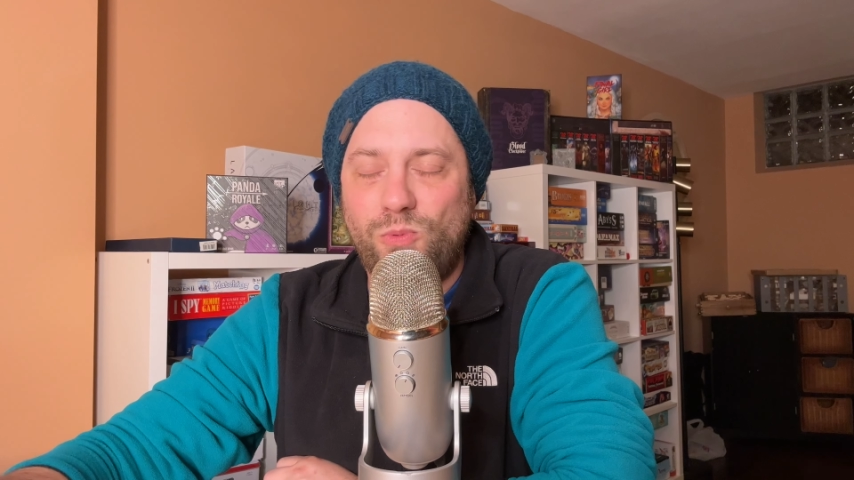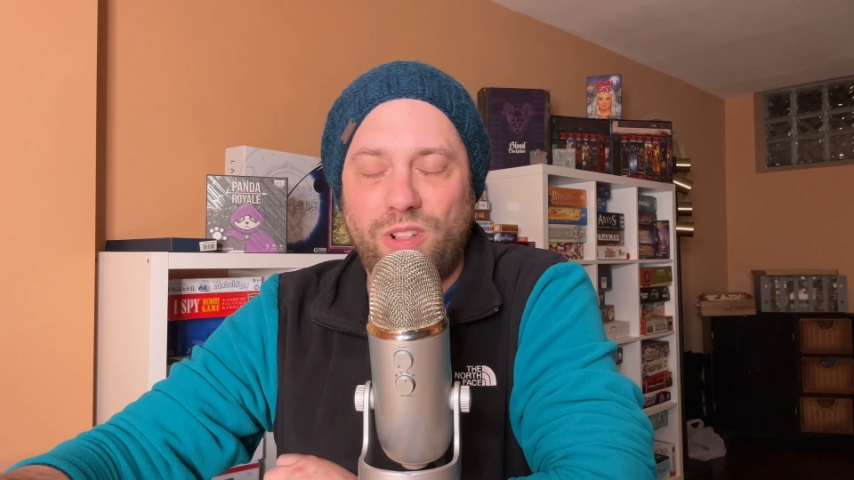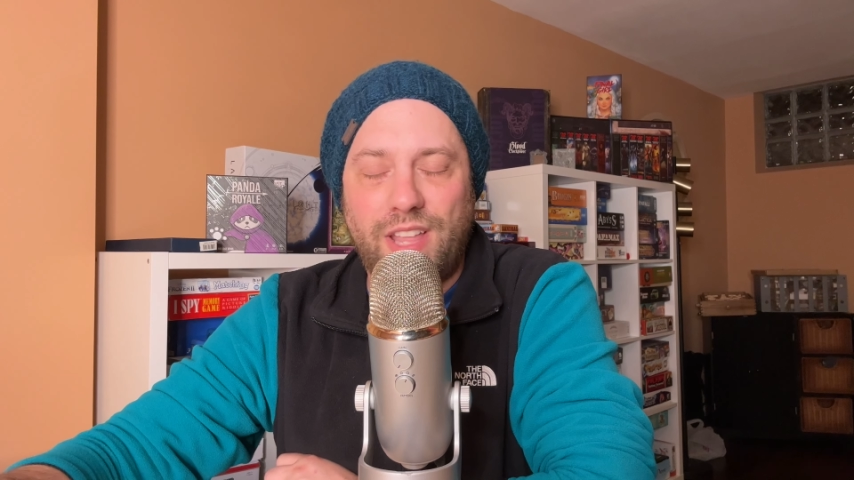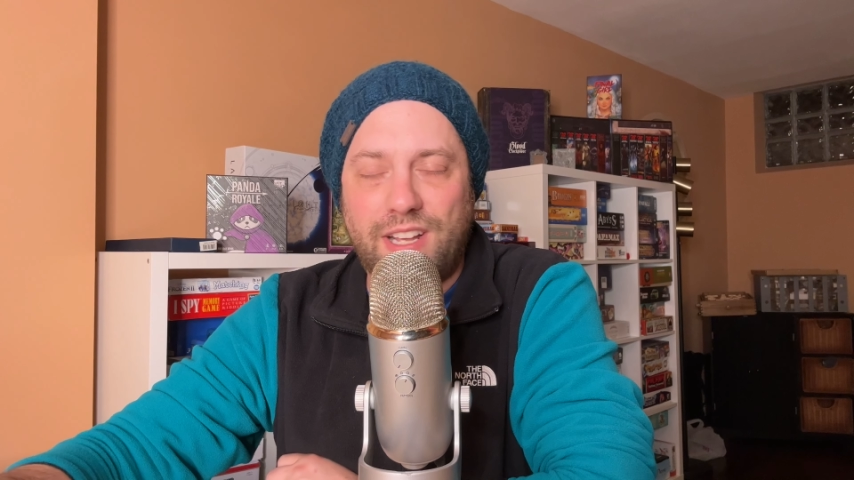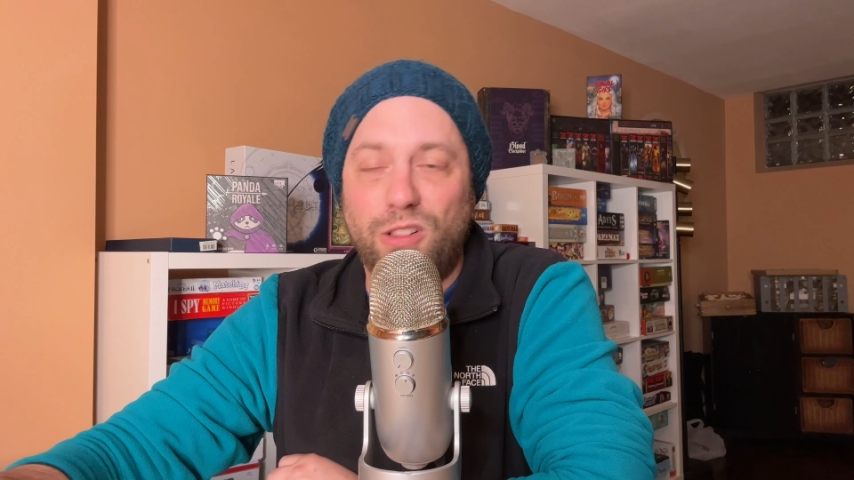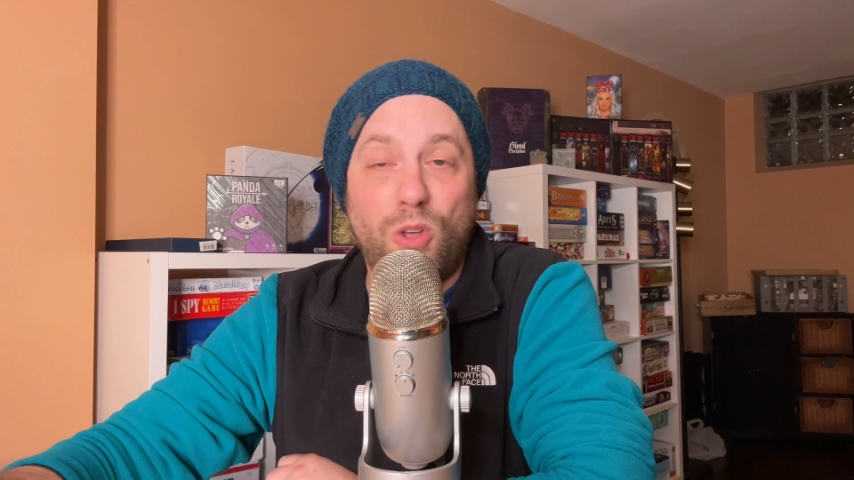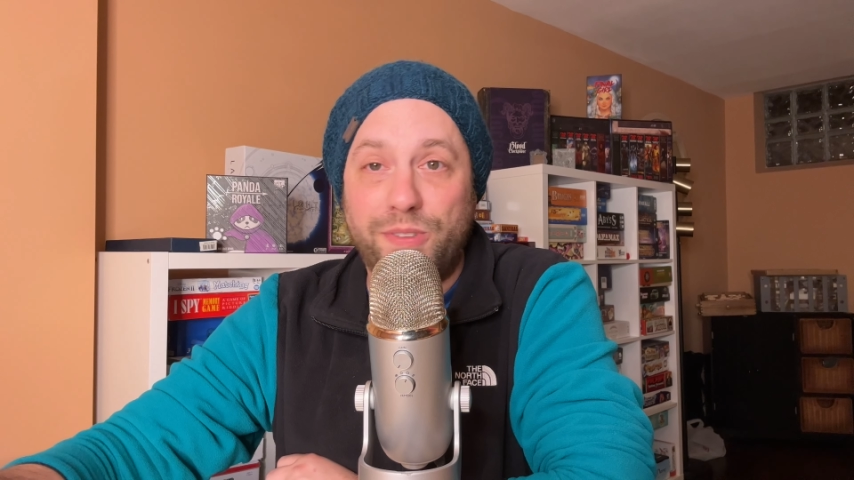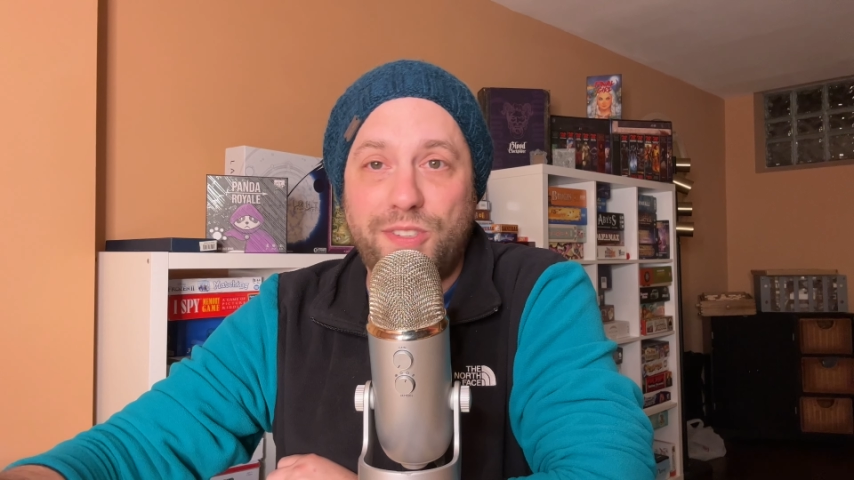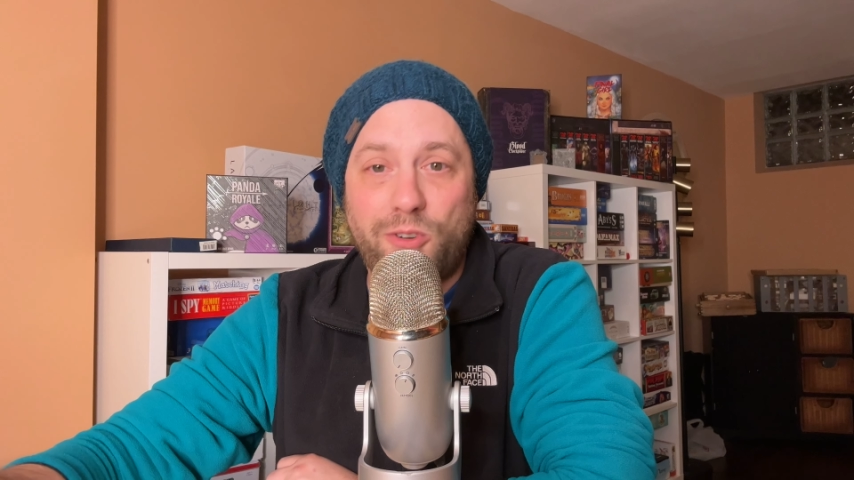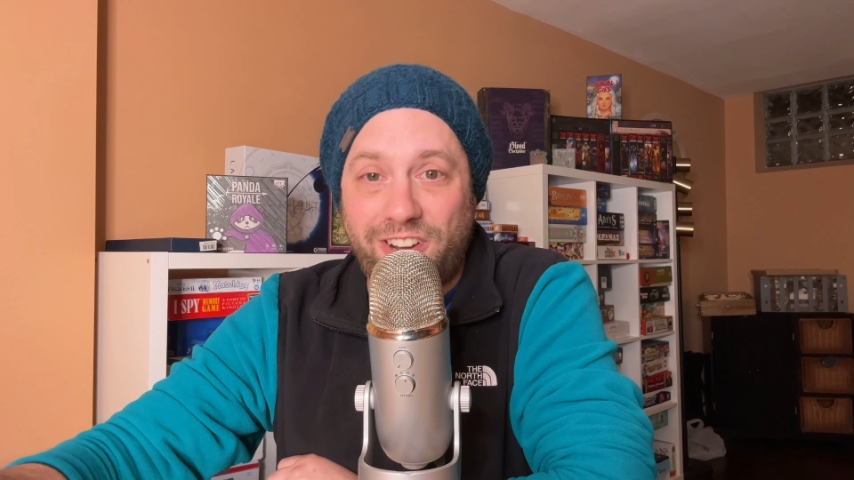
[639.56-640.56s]
like a lone
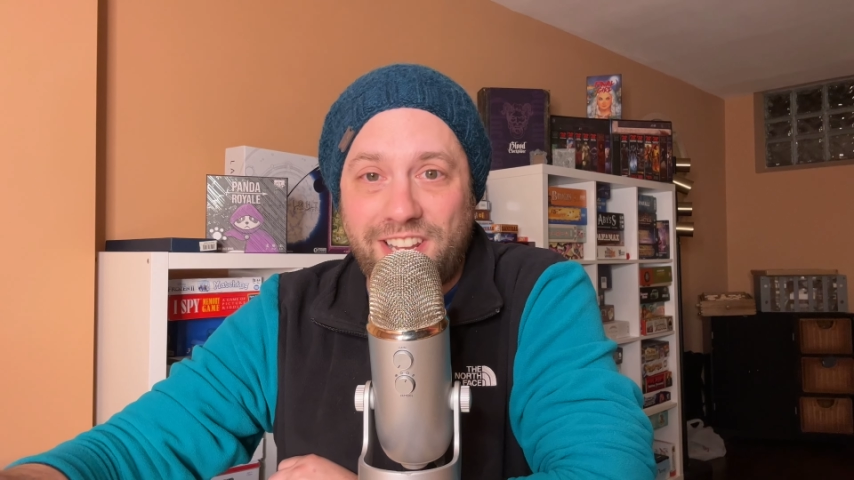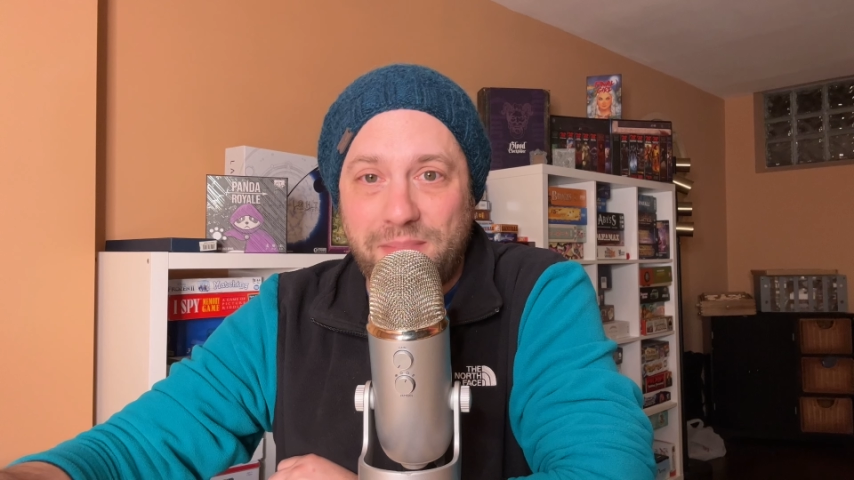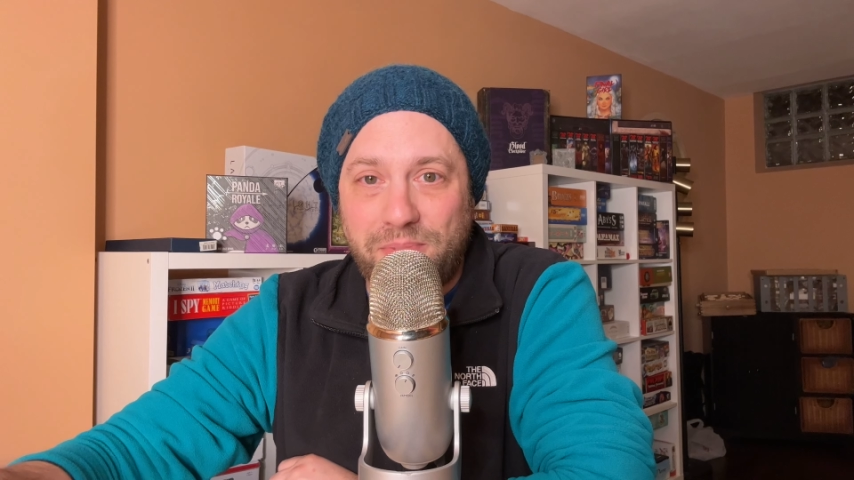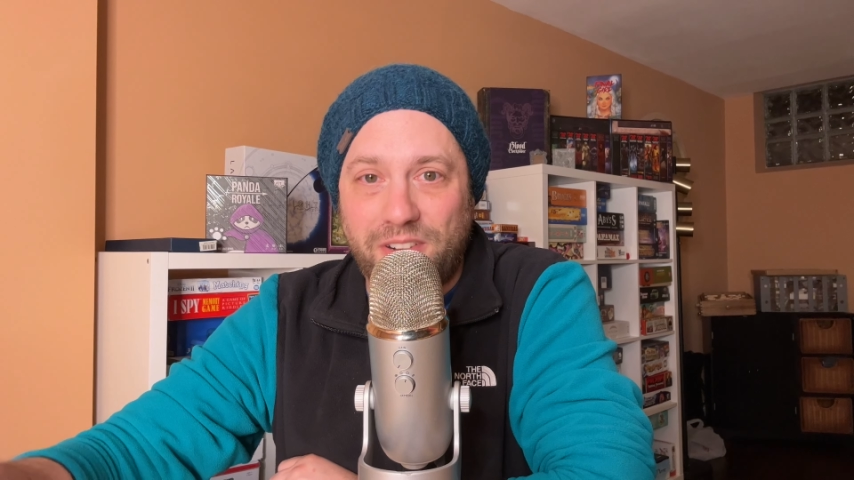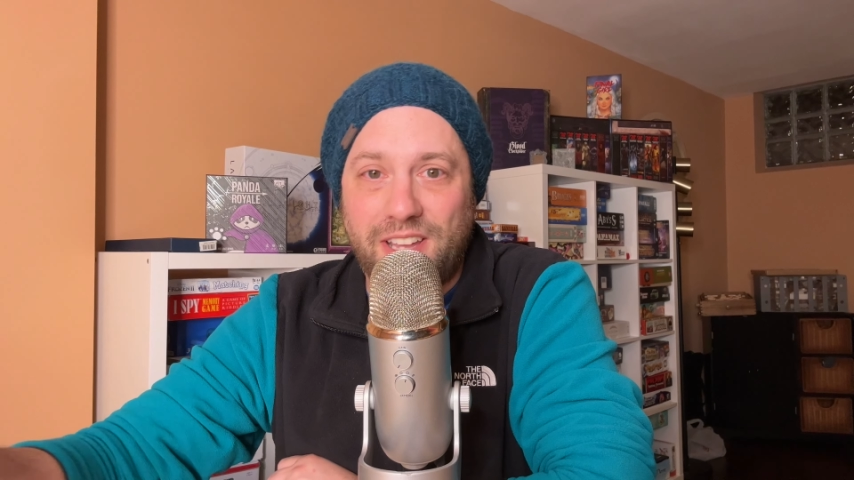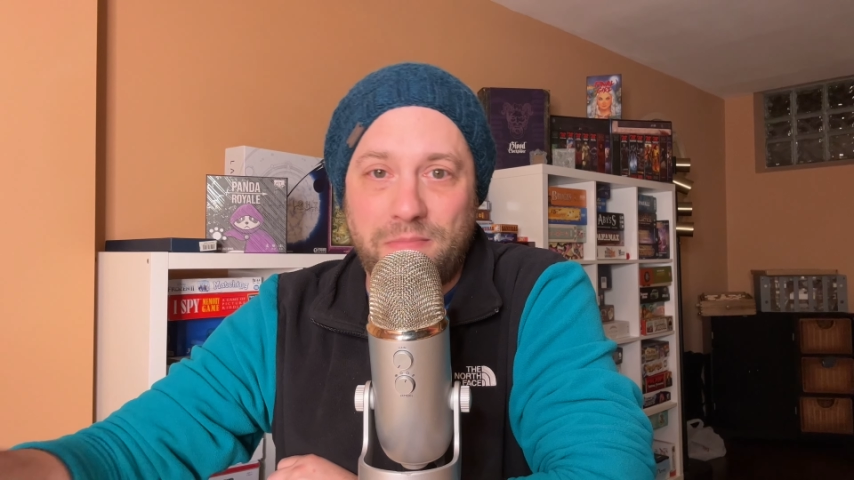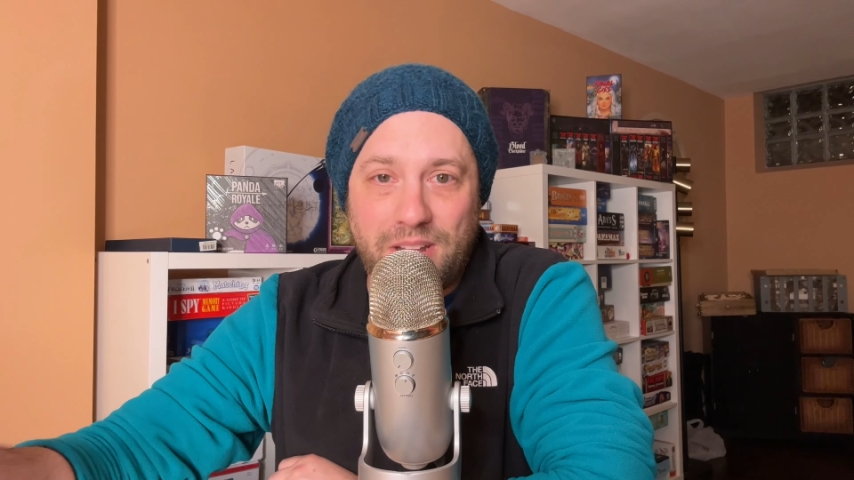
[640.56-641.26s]
scorekeeper like